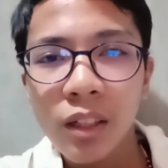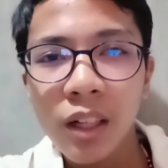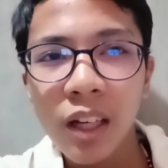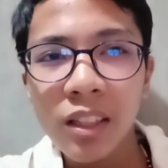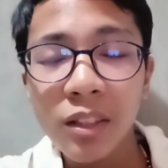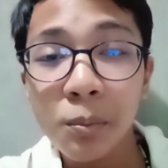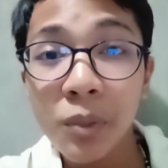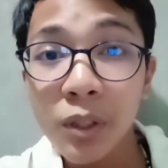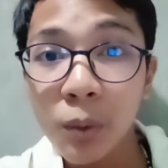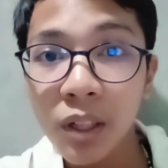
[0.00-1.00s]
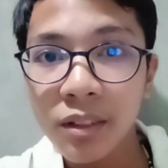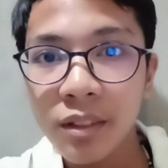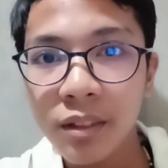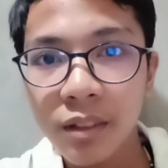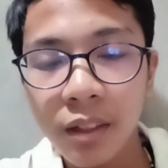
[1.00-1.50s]
it's been a while
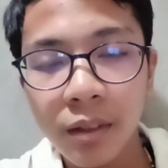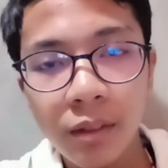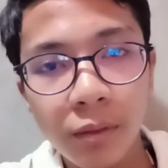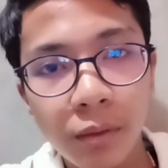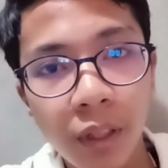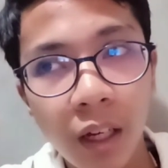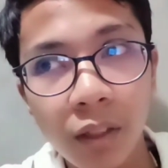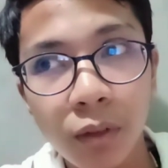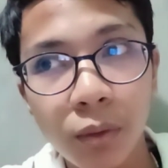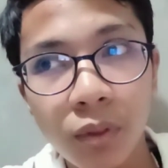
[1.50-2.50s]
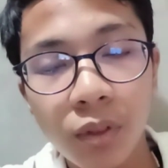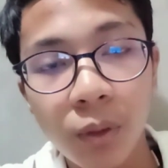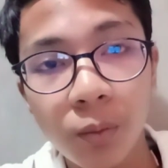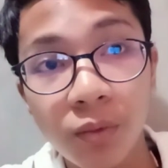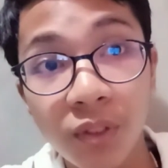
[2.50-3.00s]
since I react to
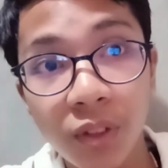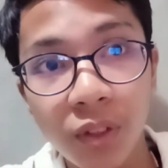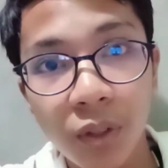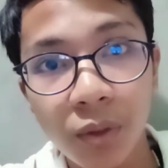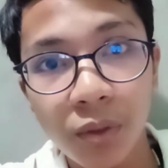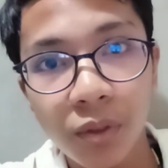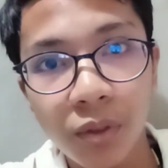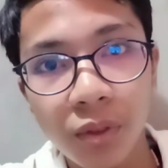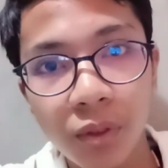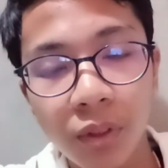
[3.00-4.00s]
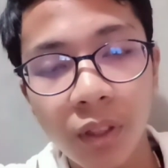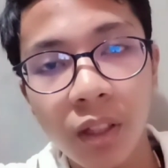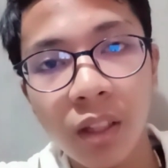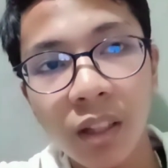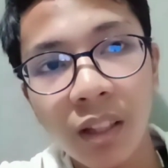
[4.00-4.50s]
some videos, okay?
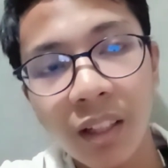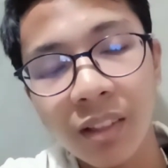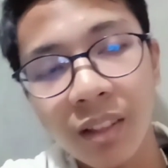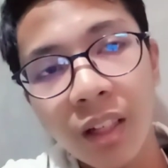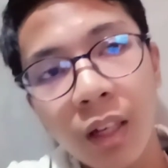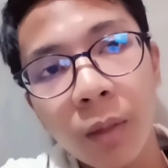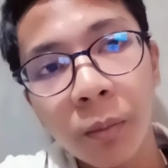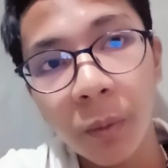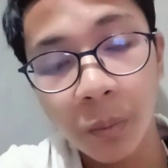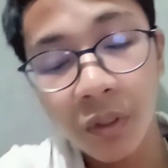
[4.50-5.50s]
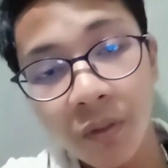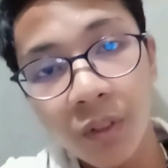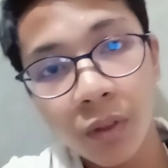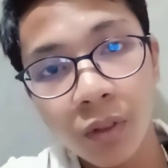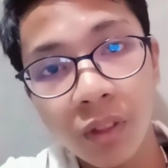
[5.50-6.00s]
Like my
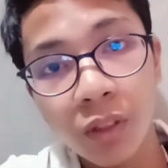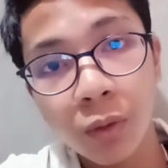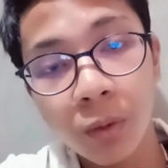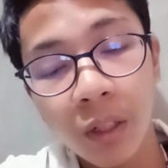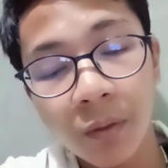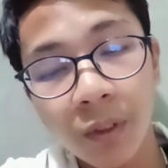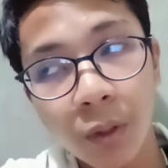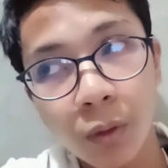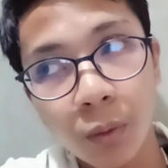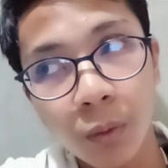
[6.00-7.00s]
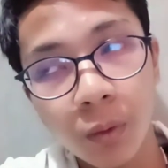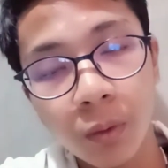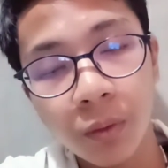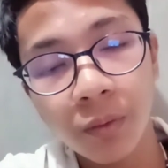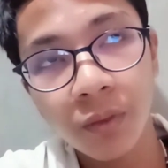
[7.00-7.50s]
previous DG React videos,
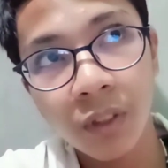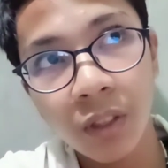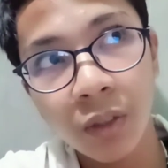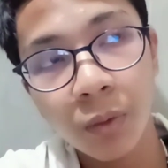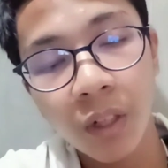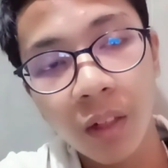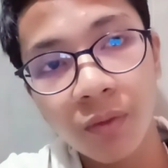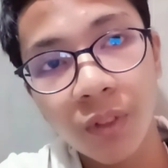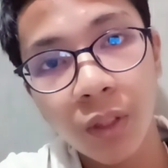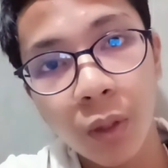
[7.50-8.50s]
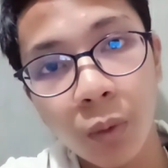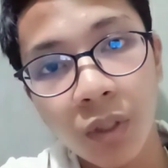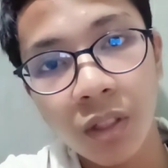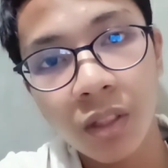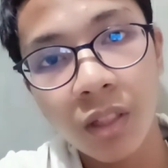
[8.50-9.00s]
DG React video
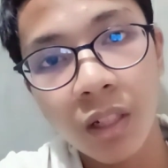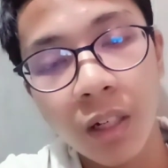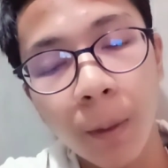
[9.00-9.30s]
was the